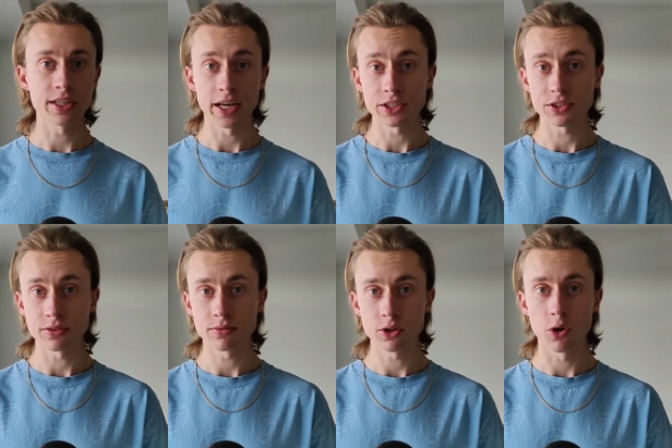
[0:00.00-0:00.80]
He has to
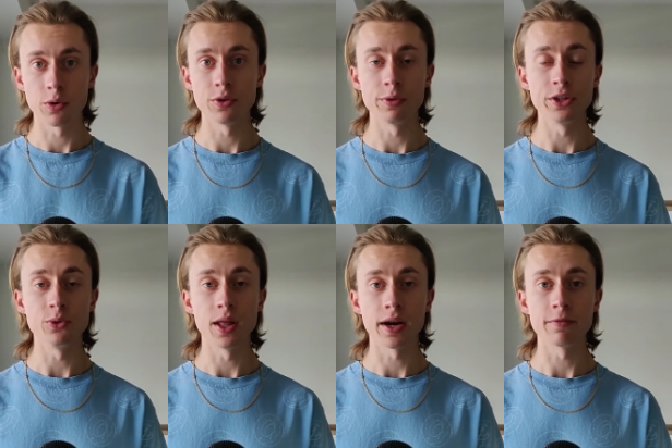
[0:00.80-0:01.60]
go and redo
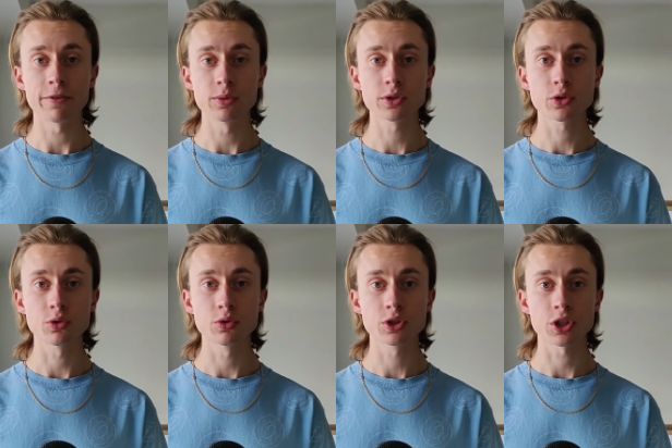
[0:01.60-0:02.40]
that in film
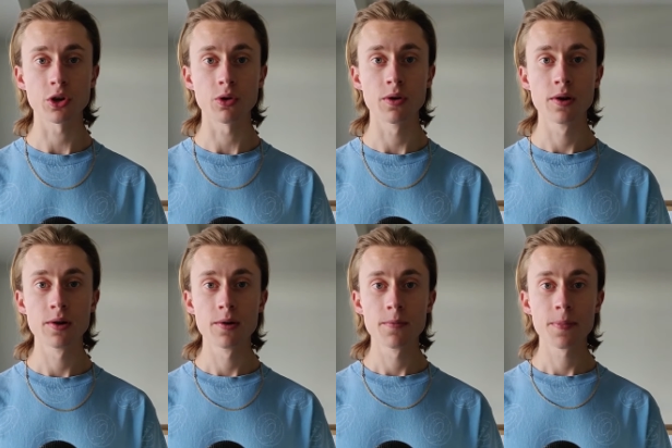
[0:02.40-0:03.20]
school. So
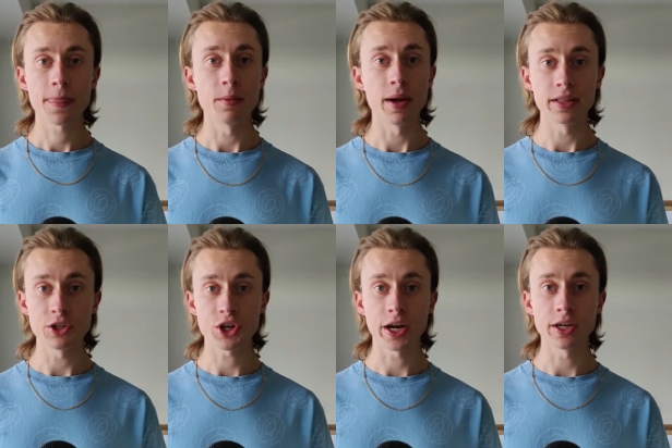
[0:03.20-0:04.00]
he made the
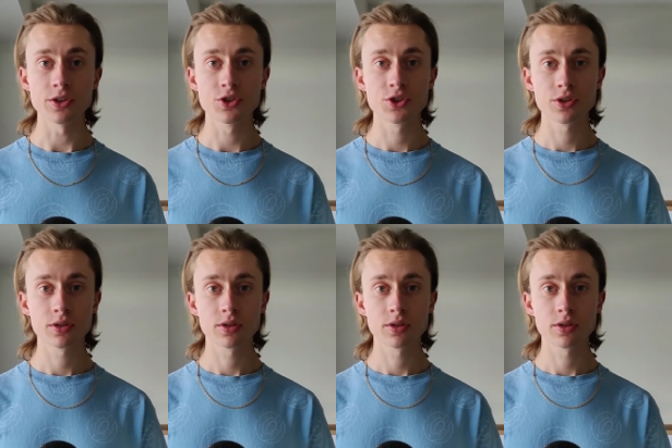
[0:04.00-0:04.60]
change.